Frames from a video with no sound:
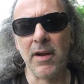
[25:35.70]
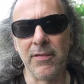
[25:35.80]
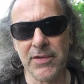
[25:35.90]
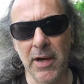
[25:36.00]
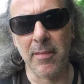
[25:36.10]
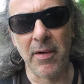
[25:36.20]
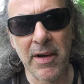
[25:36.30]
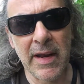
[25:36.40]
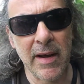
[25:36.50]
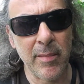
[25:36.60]
a lot of time
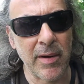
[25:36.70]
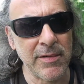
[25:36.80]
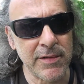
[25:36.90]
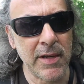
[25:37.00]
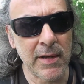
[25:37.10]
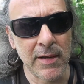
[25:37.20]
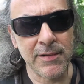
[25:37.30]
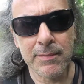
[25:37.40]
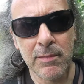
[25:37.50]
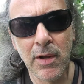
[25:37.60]
on canal boats
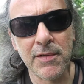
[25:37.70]
because